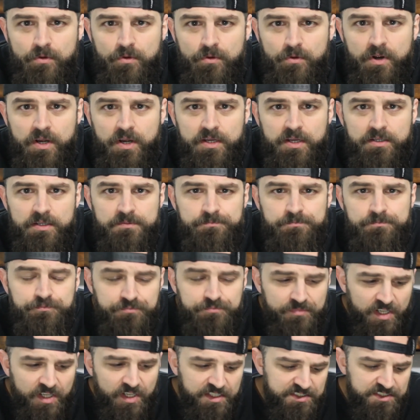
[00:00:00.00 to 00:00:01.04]
right?
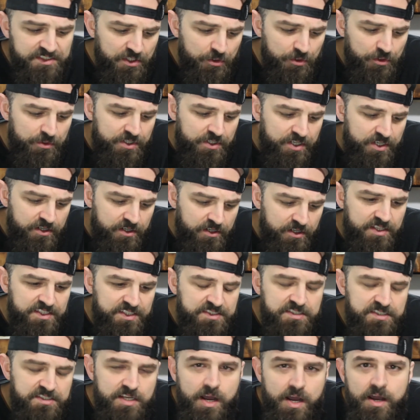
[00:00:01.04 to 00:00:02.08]
And so during
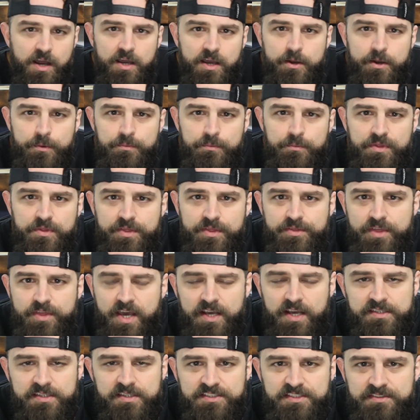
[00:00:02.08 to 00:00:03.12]
this time,
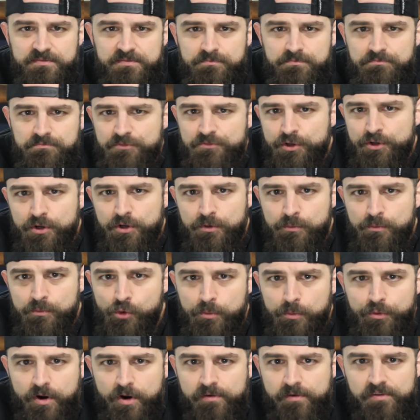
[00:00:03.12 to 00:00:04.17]
that's,
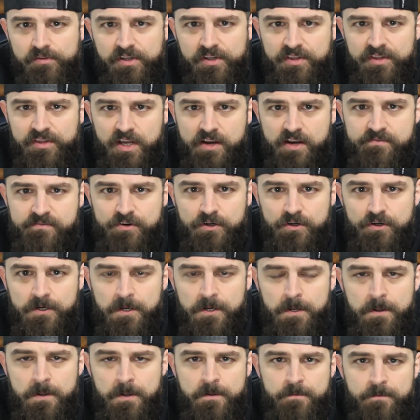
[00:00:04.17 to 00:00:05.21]
more prevalent than ever.
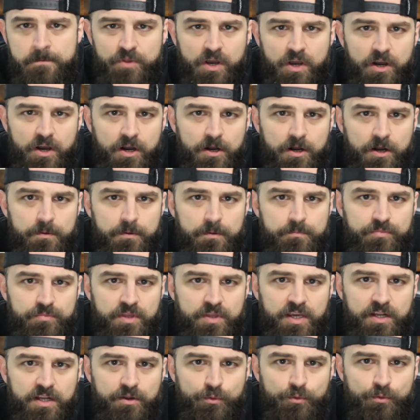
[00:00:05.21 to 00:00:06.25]

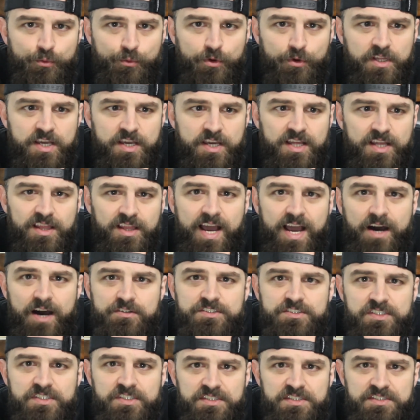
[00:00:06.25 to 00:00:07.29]
And it really
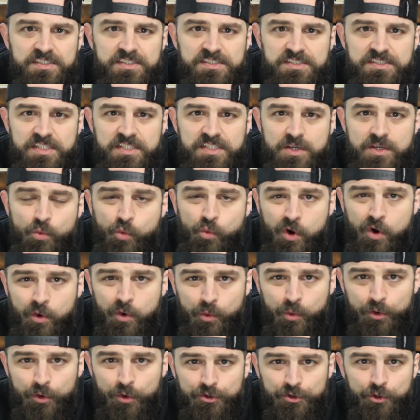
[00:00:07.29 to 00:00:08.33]
allows us to see
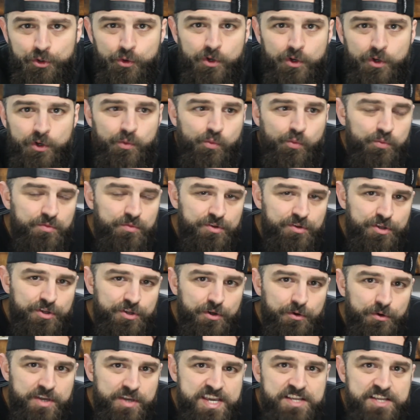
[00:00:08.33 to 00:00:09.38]
what doing,
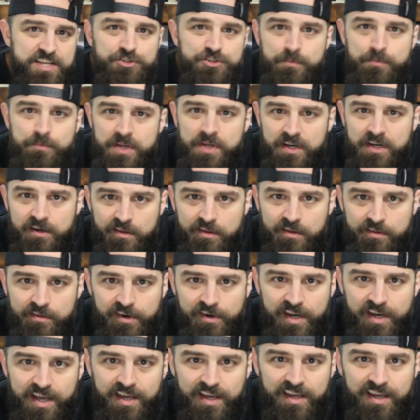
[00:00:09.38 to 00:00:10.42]
each minute of the
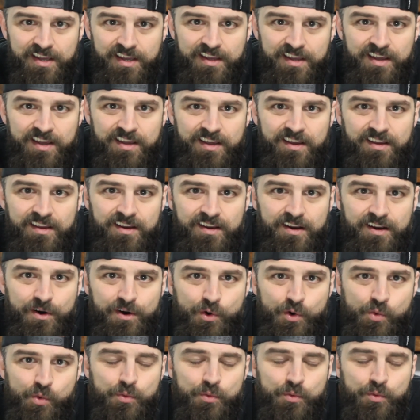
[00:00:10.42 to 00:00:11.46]
day,
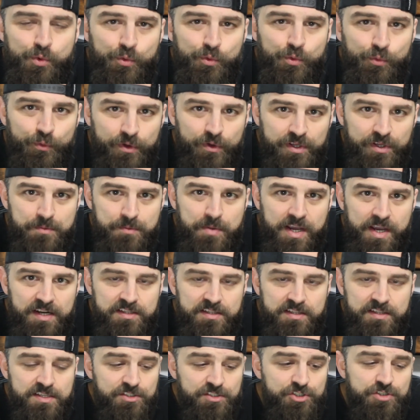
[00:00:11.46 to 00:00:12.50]
what we're really paying
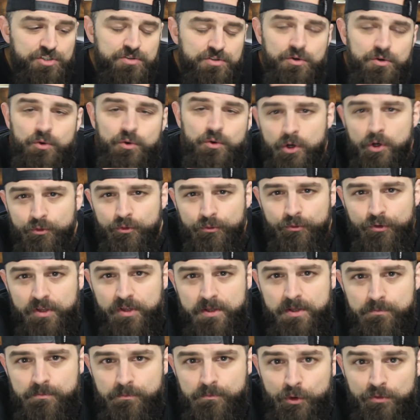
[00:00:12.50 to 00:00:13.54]
attention to, and what
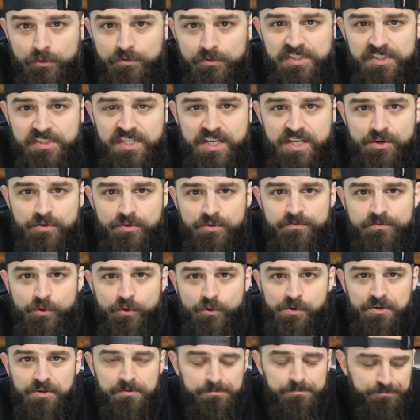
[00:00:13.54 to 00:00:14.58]
really moves the needle
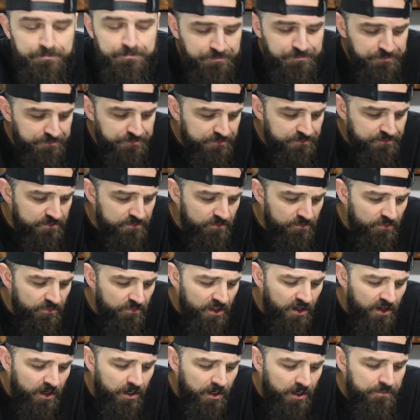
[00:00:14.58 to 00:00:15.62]
forward.
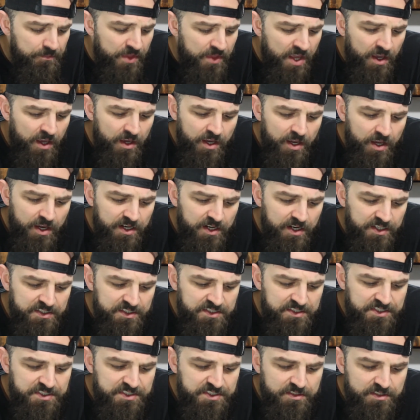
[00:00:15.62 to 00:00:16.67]
Um, and
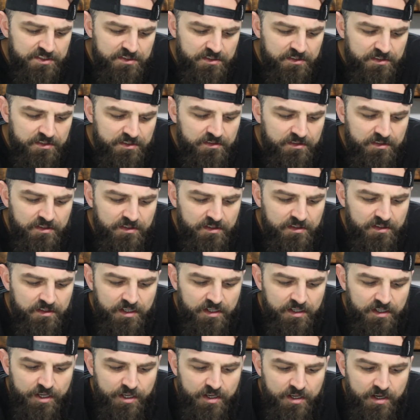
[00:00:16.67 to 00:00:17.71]
it's,
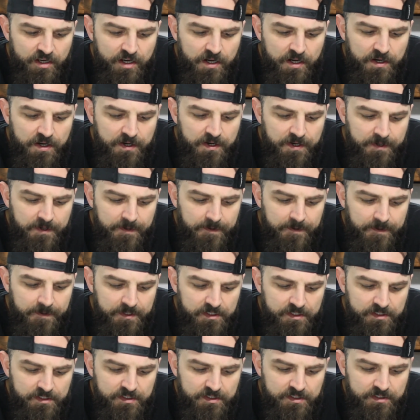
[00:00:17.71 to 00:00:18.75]
uh,
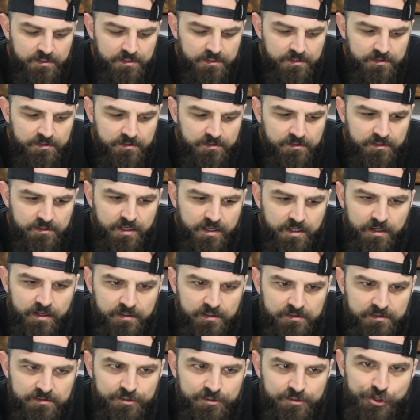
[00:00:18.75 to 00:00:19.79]
yeah,
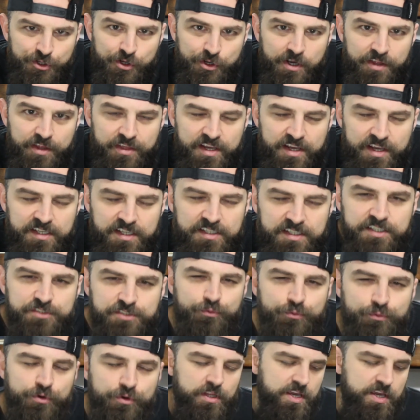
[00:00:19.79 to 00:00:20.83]
I think
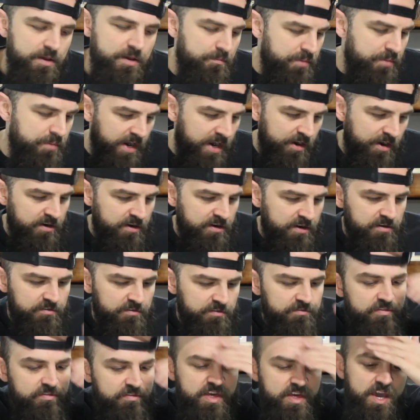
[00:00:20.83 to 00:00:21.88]
it's really
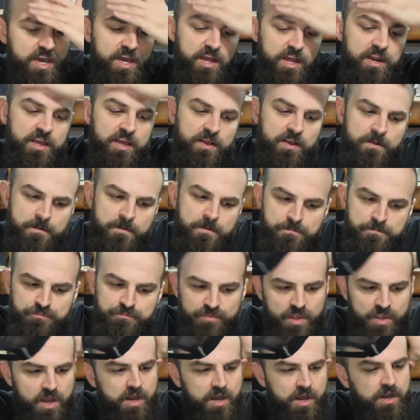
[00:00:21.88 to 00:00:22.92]
imperative that,
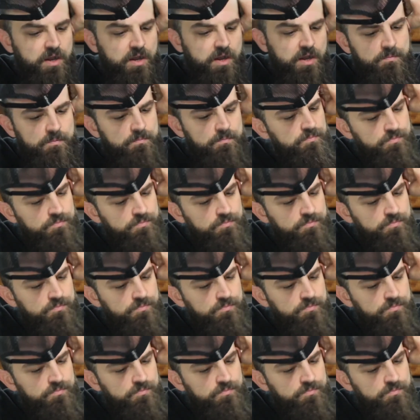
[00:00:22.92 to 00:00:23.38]
uh,